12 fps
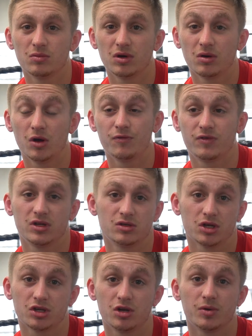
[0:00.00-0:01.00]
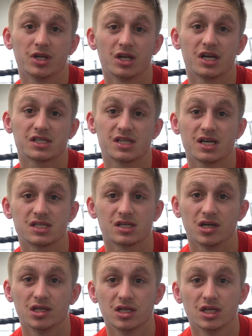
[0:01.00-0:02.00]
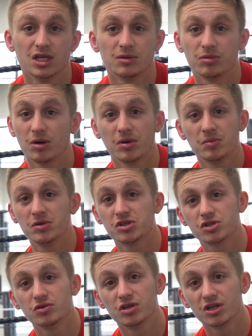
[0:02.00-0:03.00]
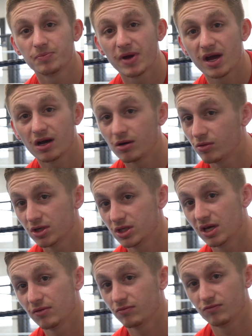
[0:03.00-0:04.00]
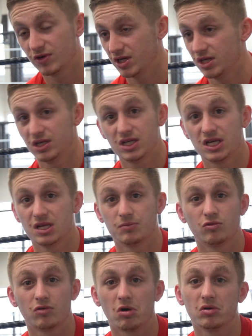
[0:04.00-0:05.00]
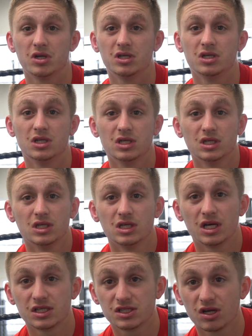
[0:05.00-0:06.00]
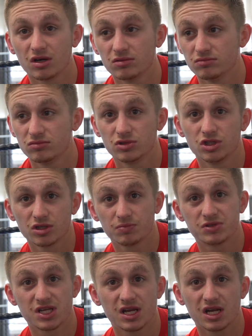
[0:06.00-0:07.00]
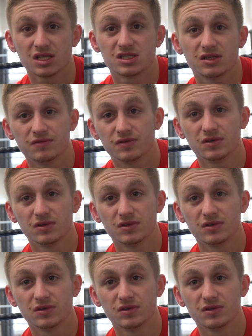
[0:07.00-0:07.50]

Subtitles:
But hopefully, I don't know where the next dates are. But I'm hoping the sooner the better. I want to get ready, get the ball rolling, and start staying active.